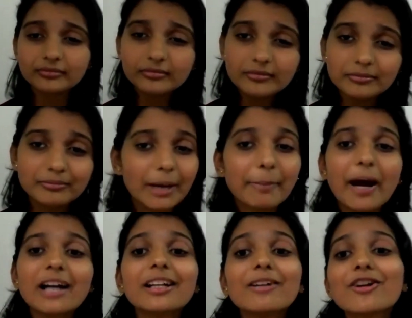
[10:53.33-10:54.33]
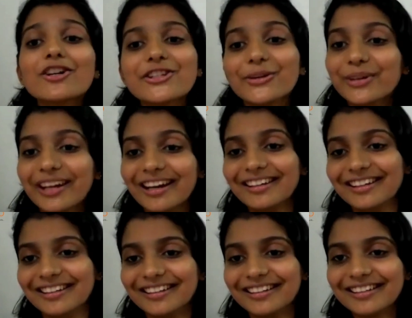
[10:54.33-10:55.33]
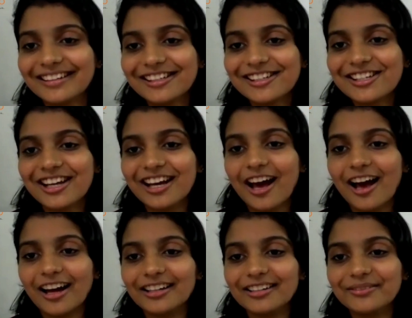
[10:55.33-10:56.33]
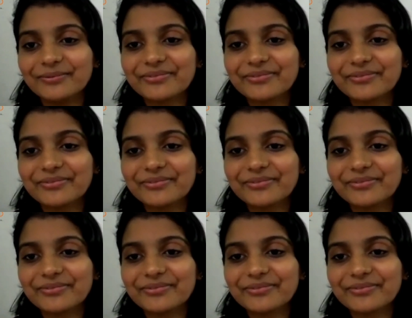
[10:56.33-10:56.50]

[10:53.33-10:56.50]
my partner was Ukrainian, and I